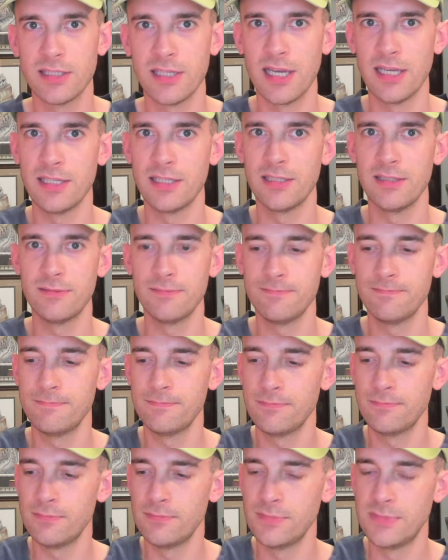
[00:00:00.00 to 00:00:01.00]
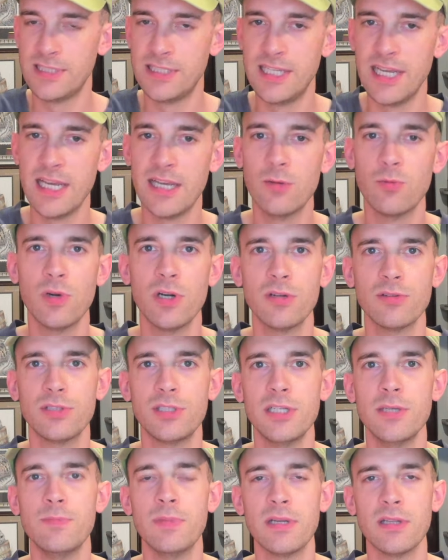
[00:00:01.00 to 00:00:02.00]
They dig real
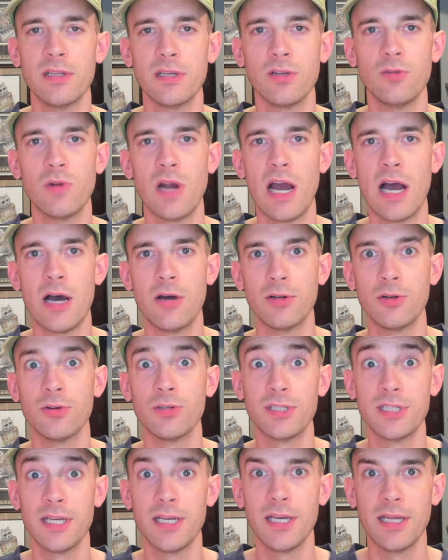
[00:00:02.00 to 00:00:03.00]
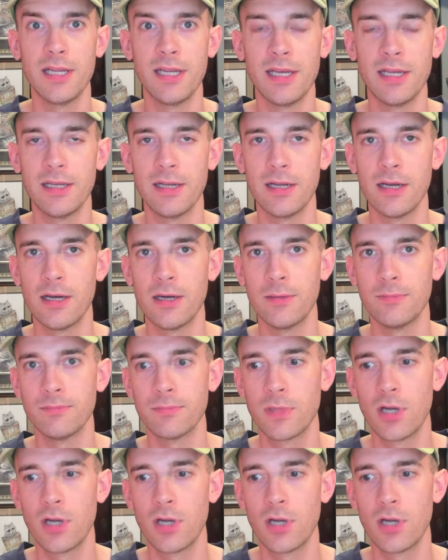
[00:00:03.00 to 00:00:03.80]
deep into the ground or did and um,